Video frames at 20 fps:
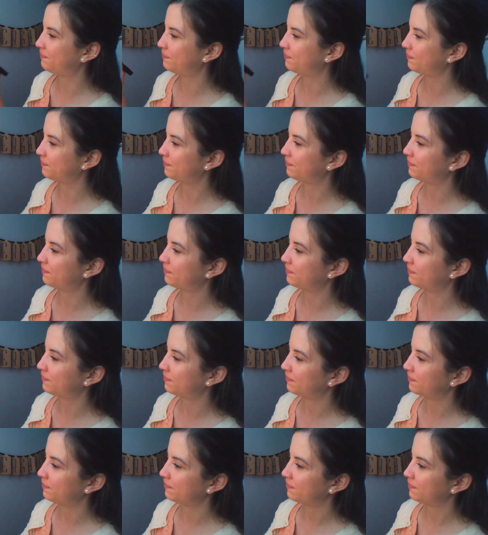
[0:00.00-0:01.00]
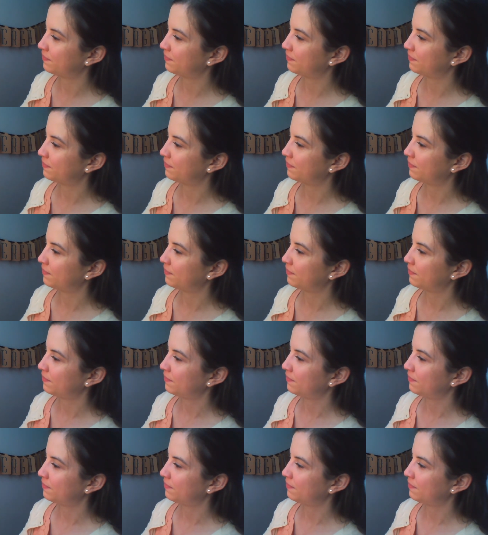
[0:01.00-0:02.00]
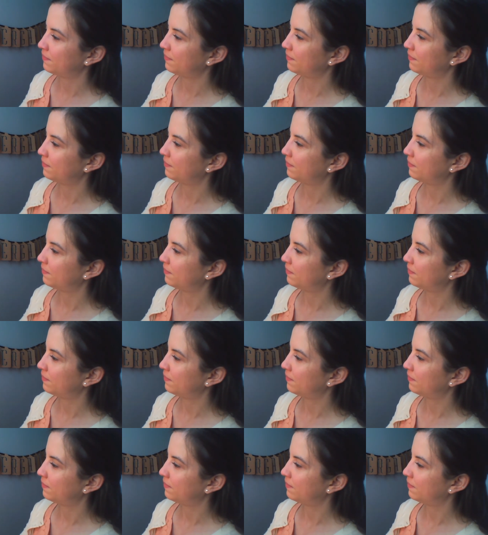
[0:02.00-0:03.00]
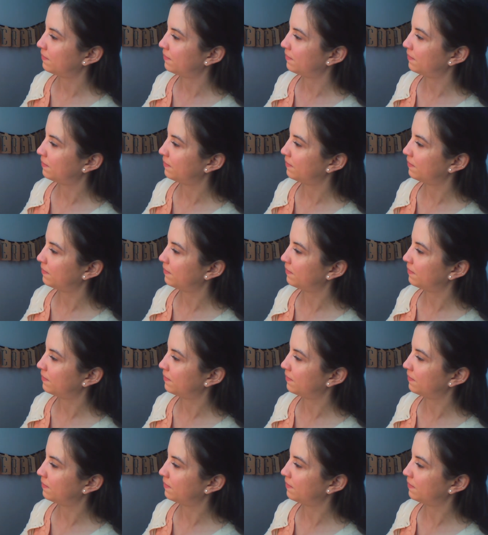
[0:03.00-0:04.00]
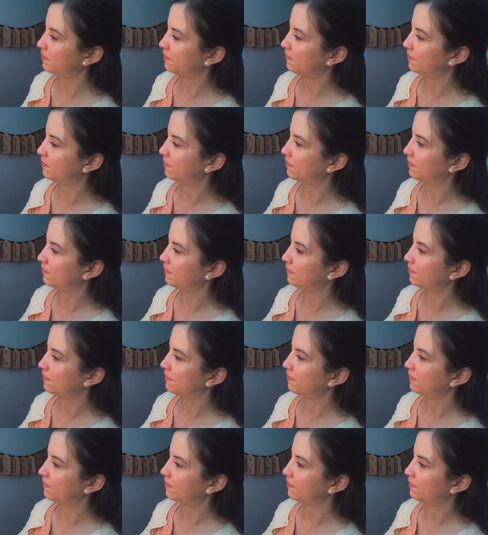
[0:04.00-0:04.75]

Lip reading: No one is speaking in this clip.